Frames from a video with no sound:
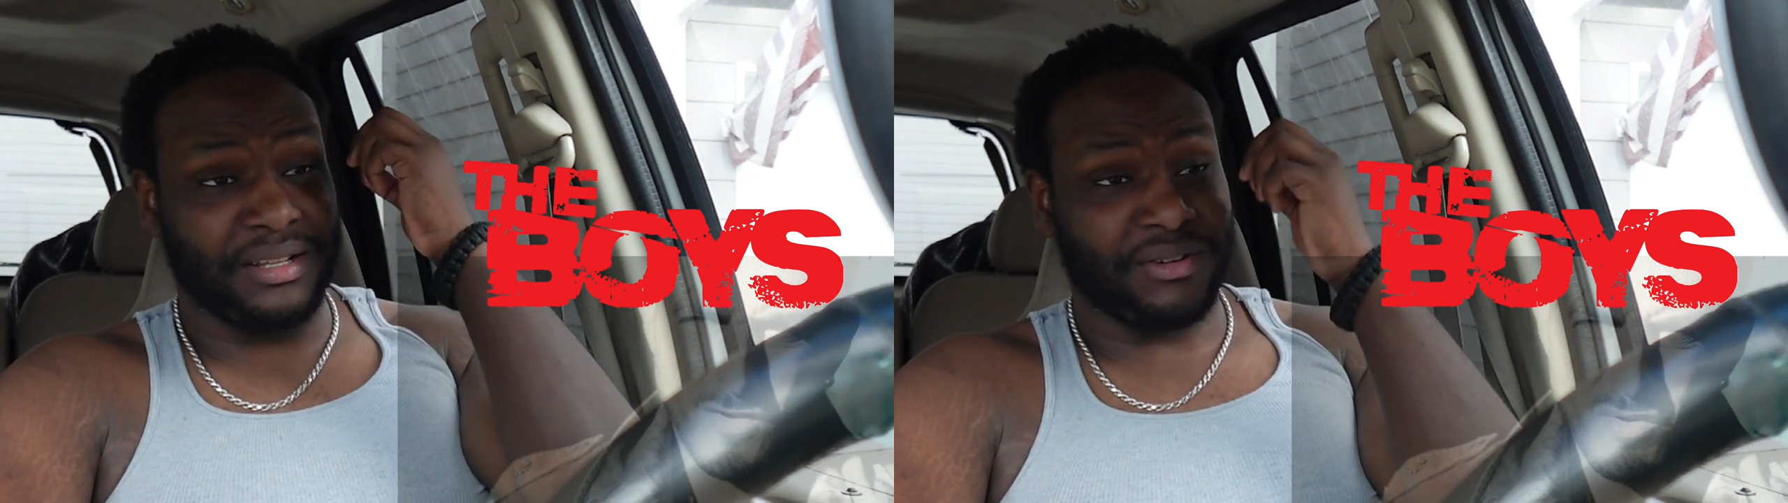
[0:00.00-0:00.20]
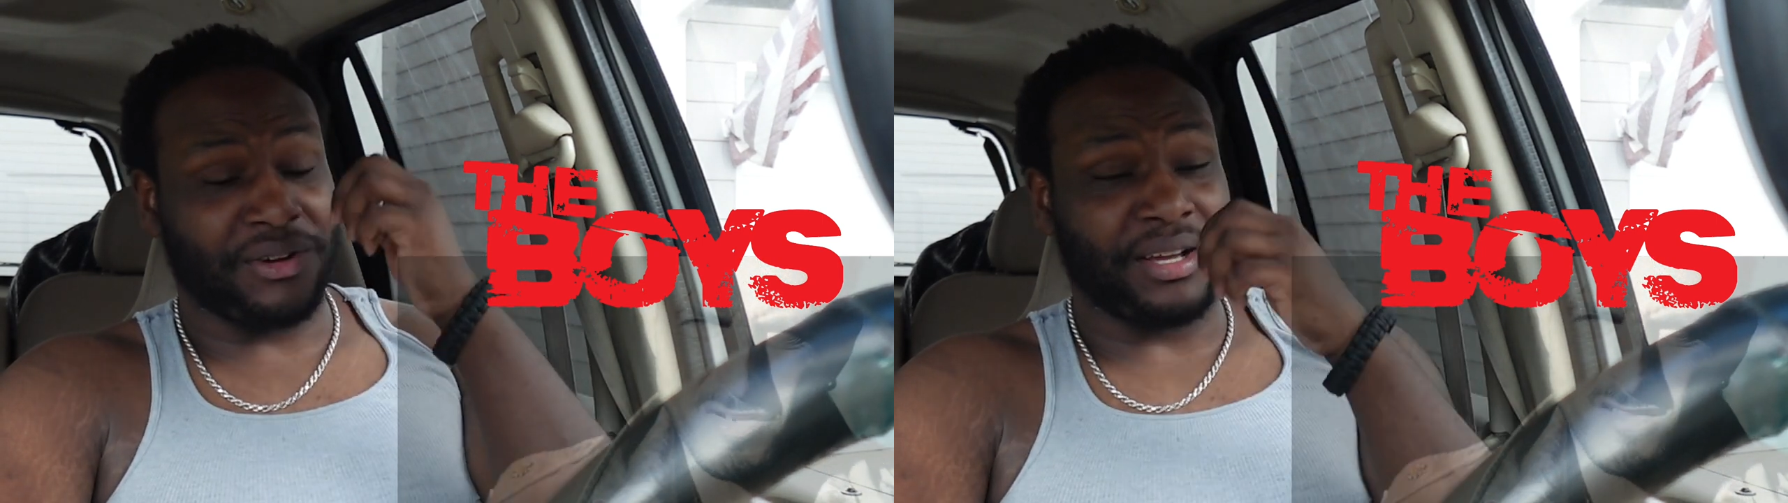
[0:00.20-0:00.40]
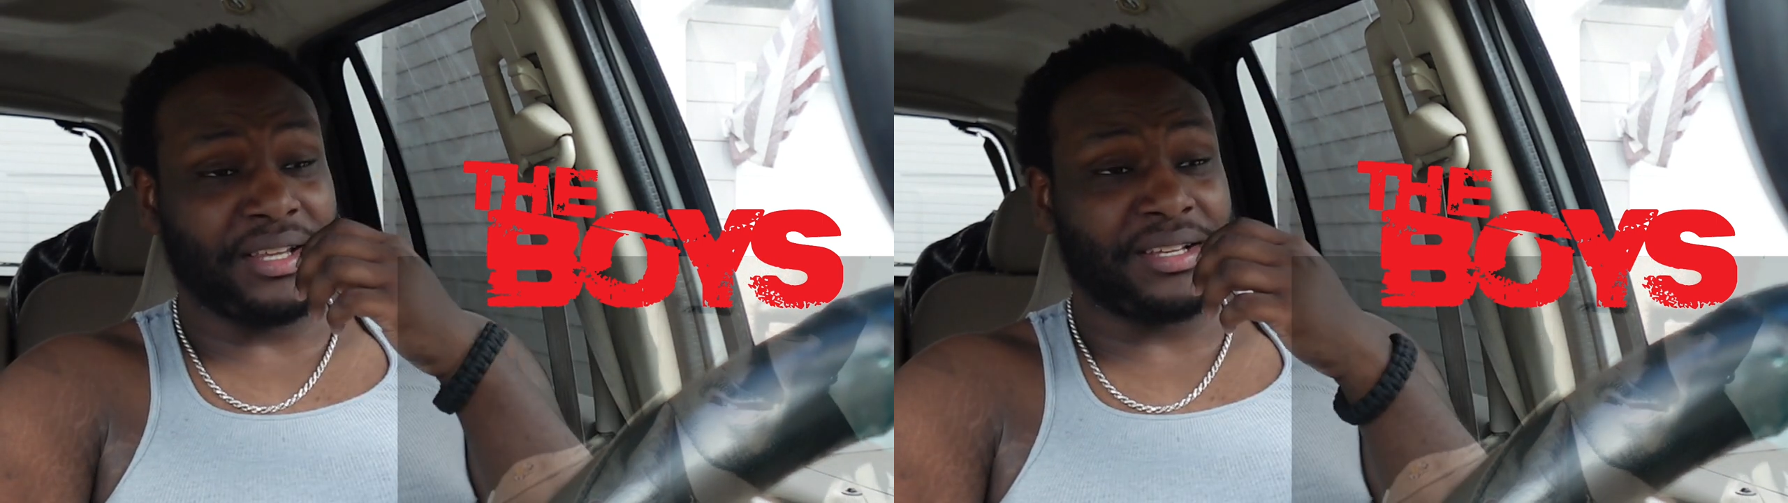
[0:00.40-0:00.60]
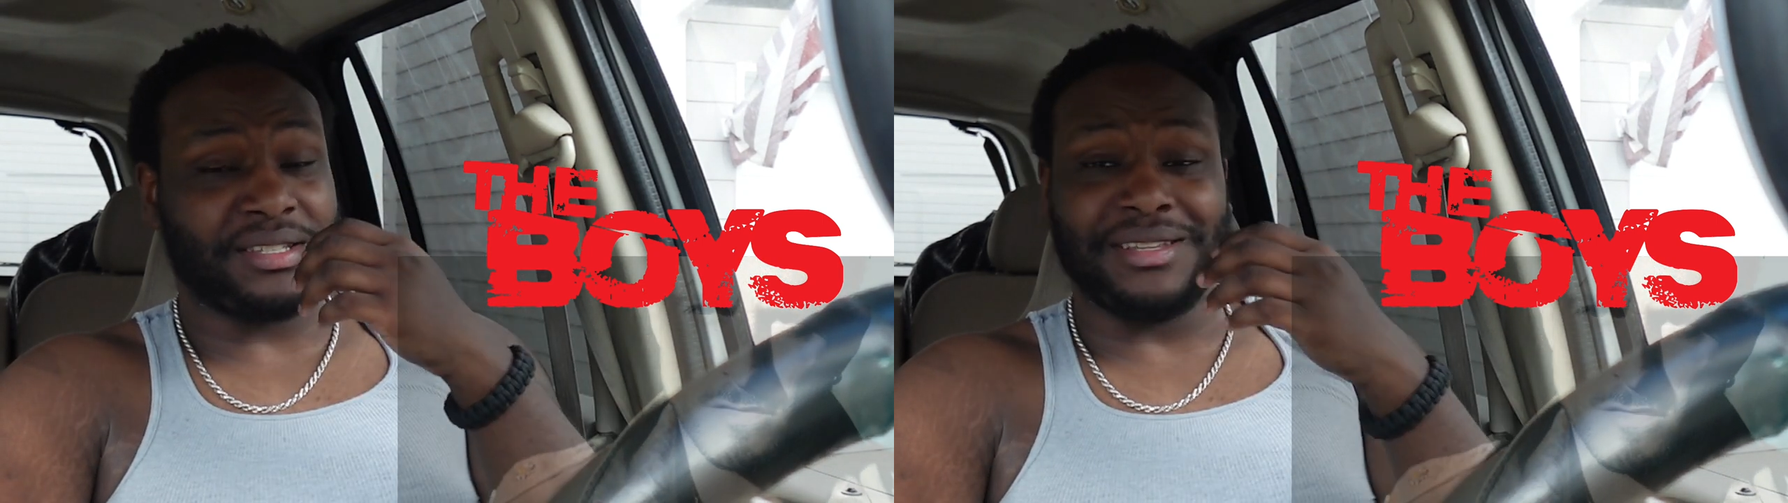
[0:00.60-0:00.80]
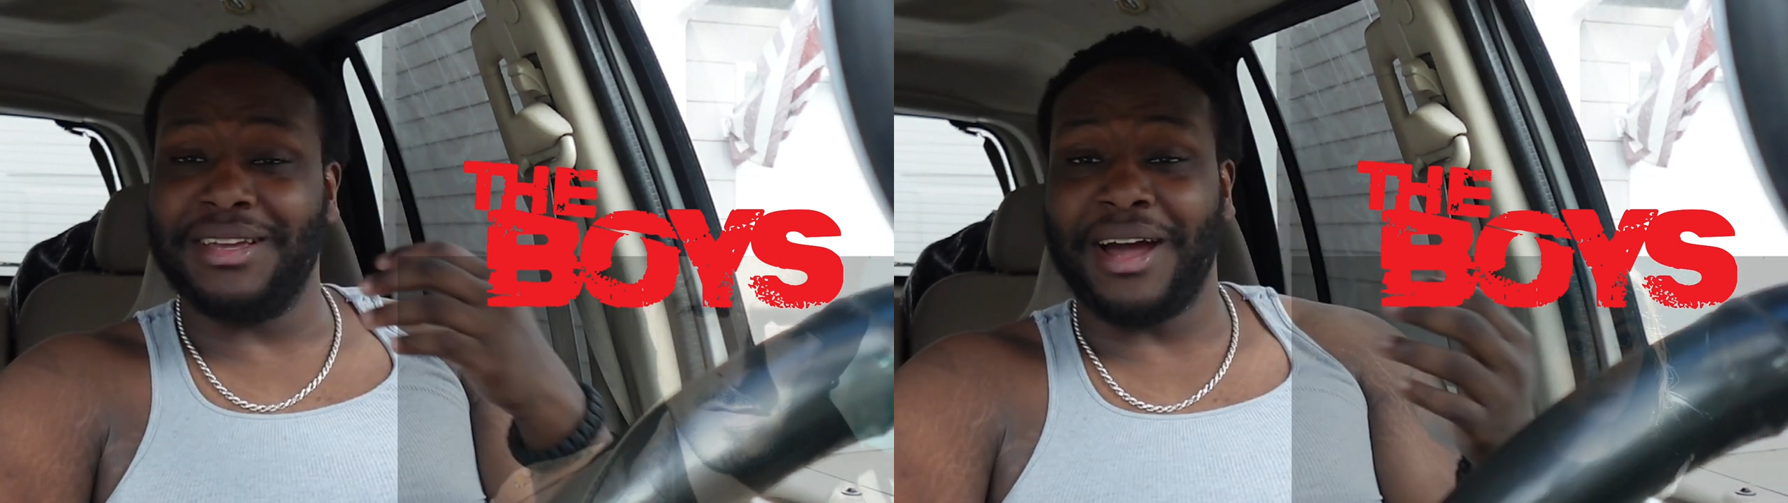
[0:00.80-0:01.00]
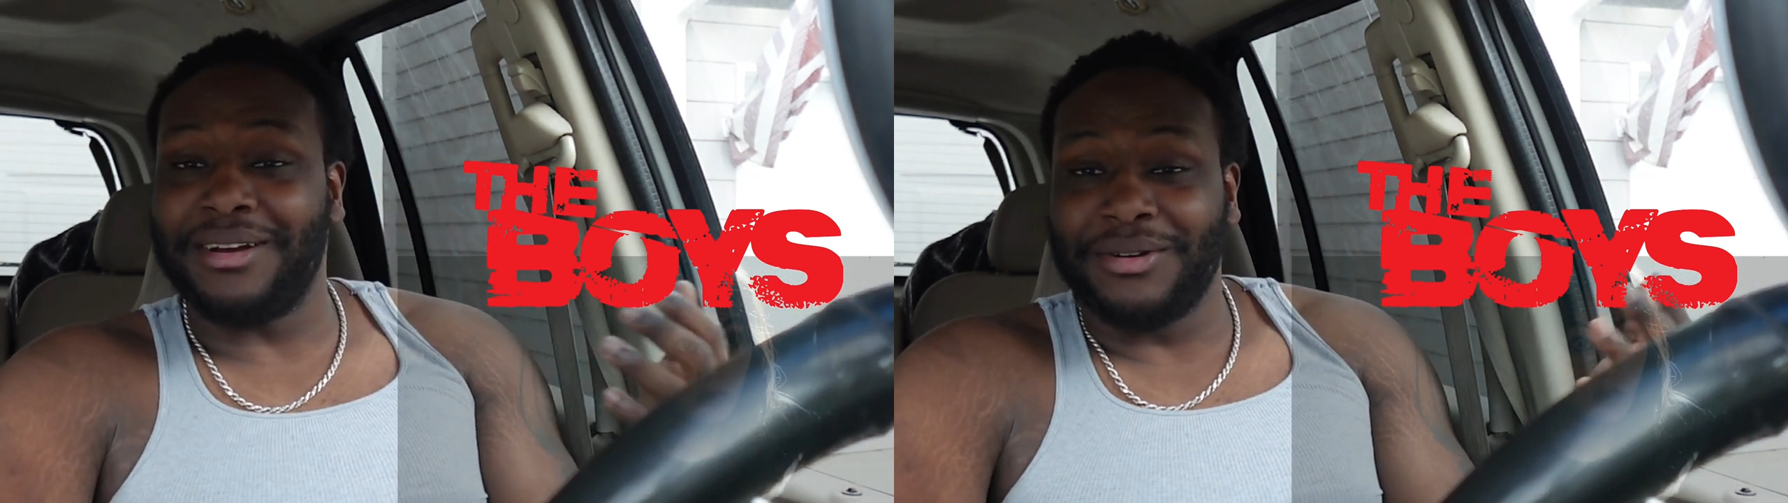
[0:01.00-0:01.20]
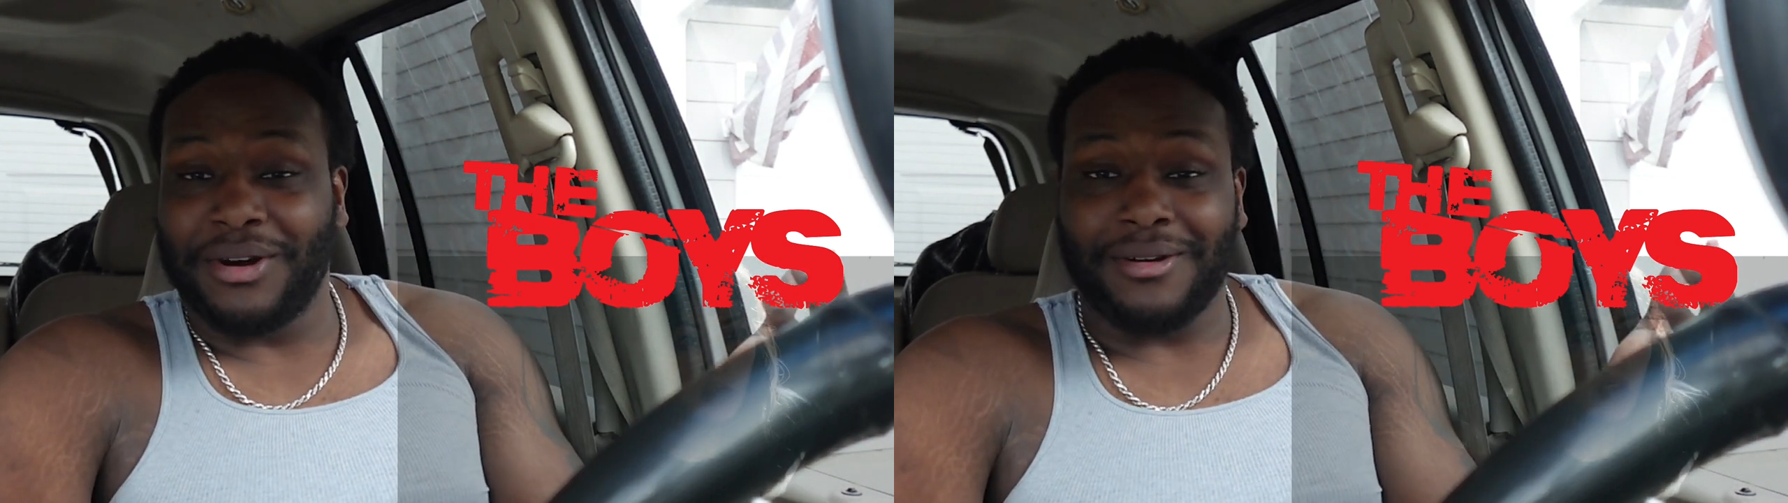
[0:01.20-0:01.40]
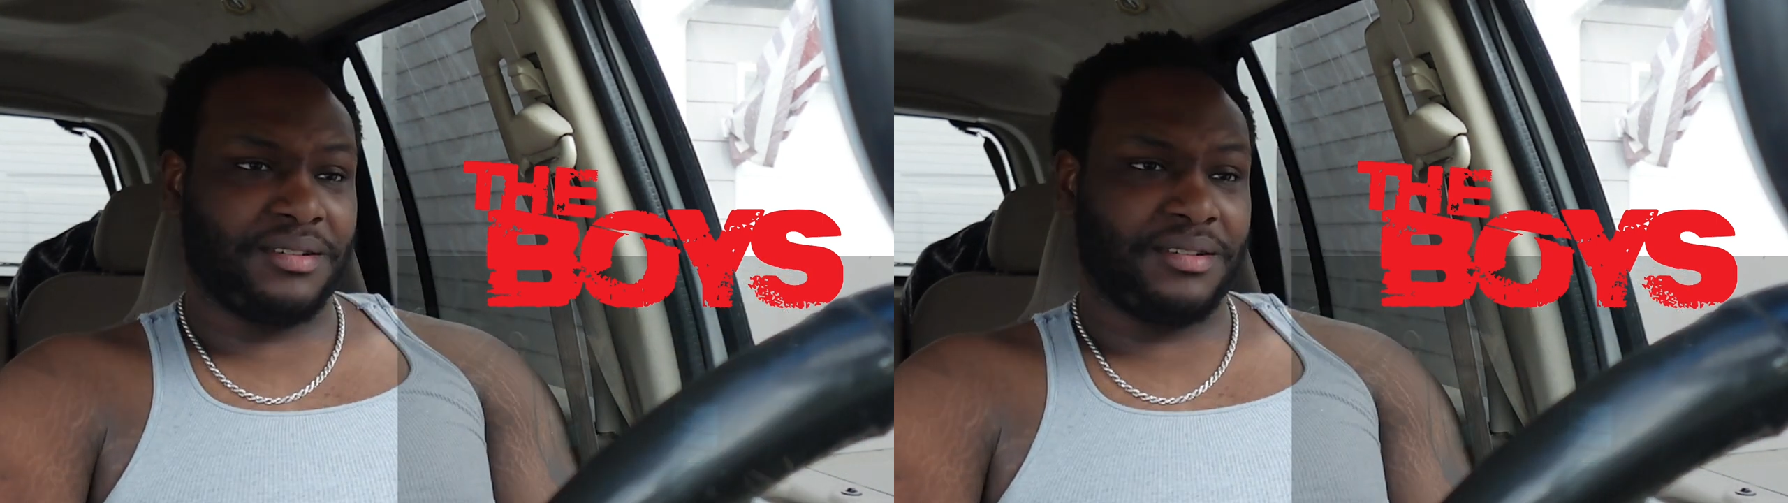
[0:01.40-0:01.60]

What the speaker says: Or LSD, I don't know.